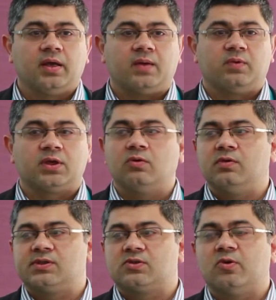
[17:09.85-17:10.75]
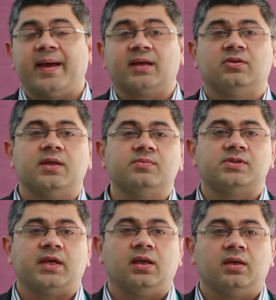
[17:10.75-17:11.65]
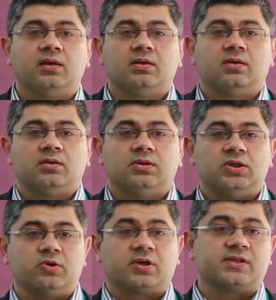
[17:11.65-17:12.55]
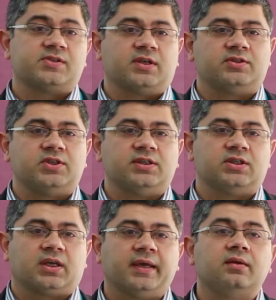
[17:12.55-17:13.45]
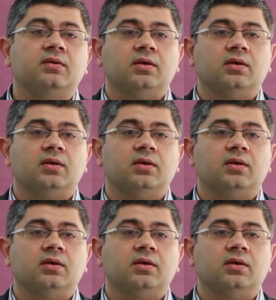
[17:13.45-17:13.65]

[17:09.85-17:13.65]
And we can always go back to them to say, do you want to consider changing it?